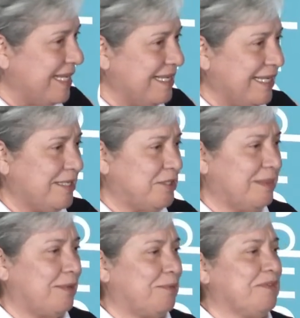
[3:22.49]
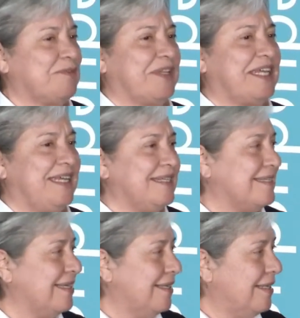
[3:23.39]
They needed to make rooms for the
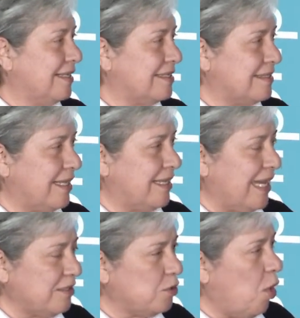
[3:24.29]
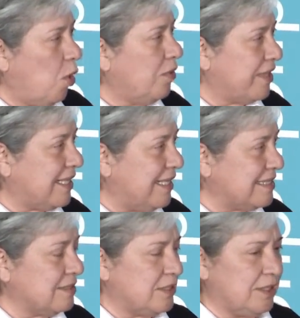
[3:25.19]
kids because they had to hold the kids
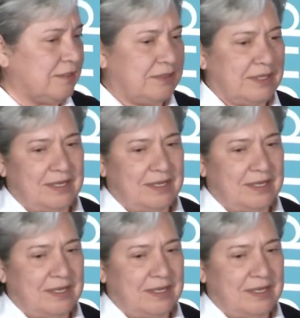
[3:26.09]
until